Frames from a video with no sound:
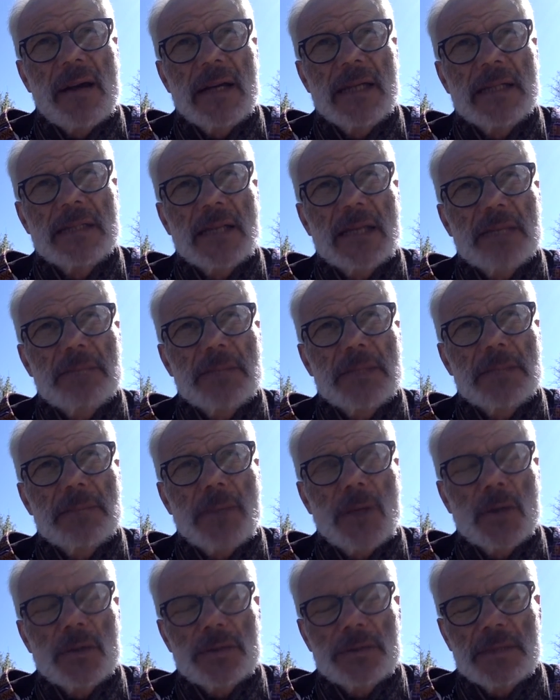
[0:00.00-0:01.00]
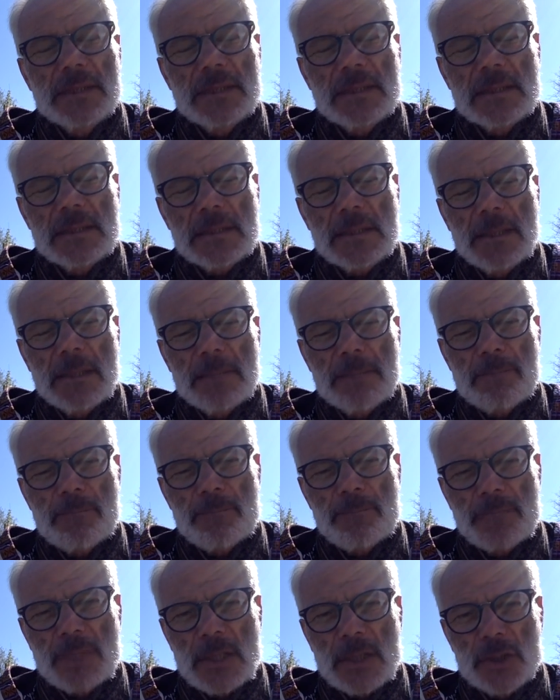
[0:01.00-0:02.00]
It had been about this
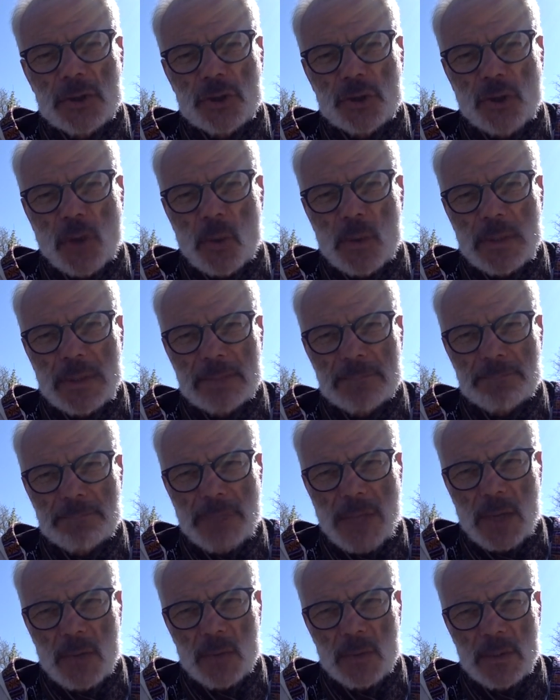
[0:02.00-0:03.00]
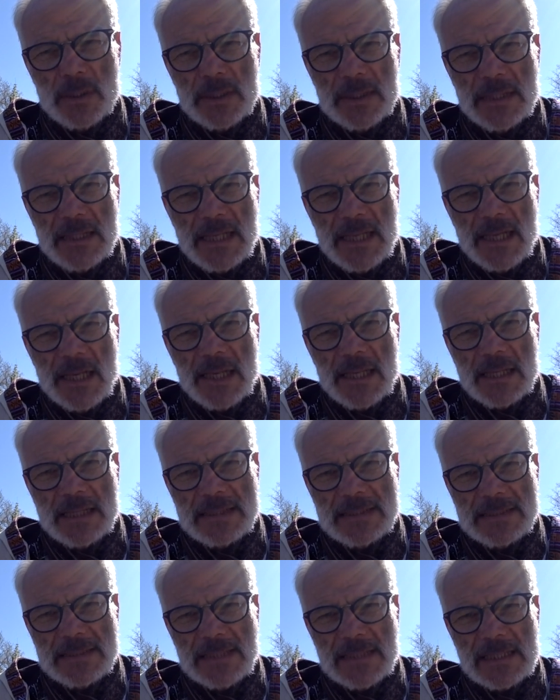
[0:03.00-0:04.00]
showing power.
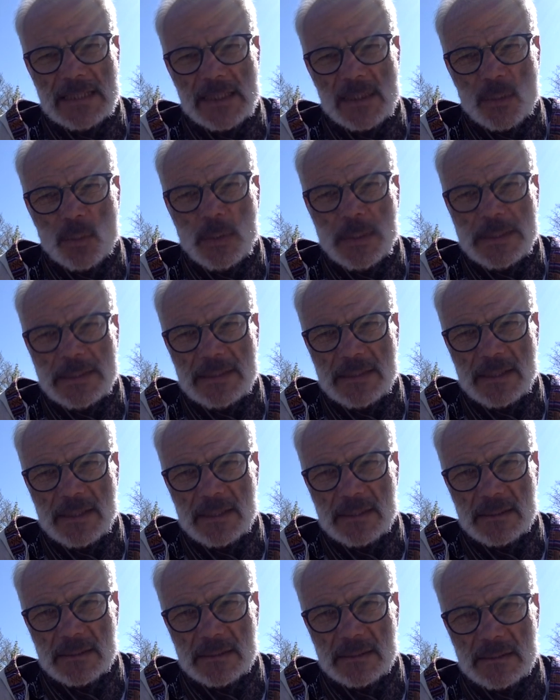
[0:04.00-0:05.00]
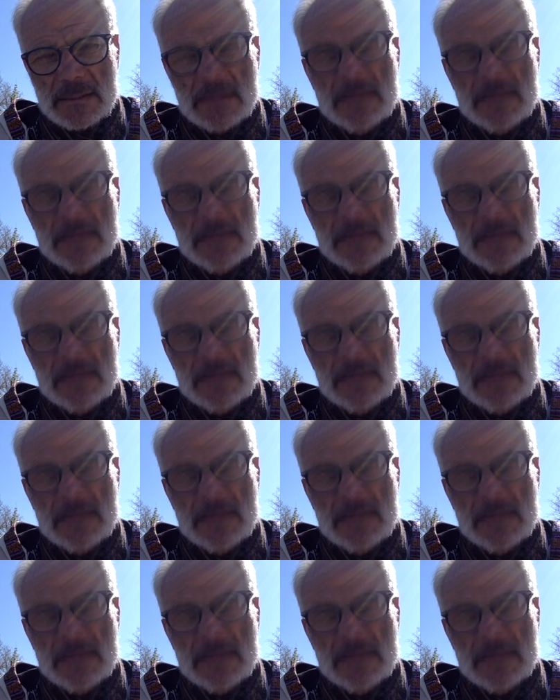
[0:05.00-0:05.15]
Yes, we can.